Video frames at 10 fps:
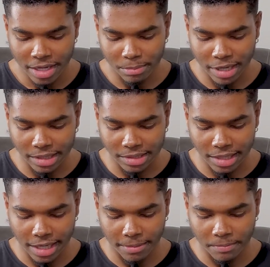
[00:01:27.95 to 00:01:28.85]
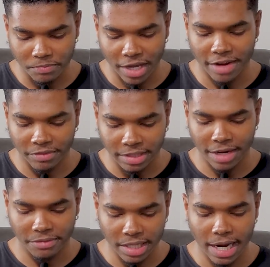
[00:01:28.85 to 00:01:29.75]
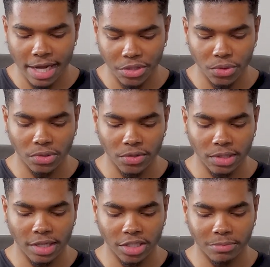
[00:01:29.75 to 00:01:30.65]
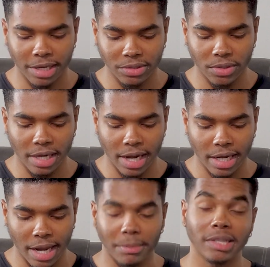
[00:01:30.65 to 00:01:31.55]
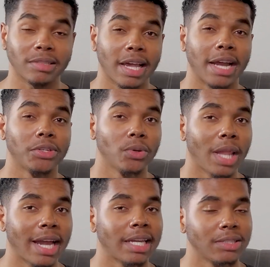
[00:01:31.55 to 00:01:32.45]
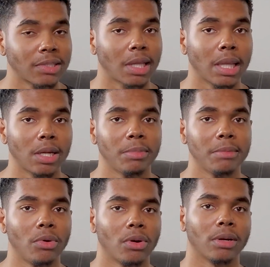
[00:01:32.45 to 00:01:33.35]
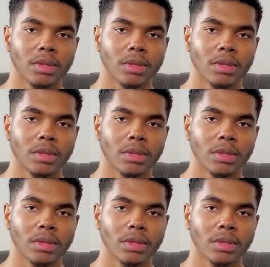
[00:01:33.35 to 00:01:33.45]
But I've definitely gotten used to the touch bezel, and I must say I do like it just a little bit more.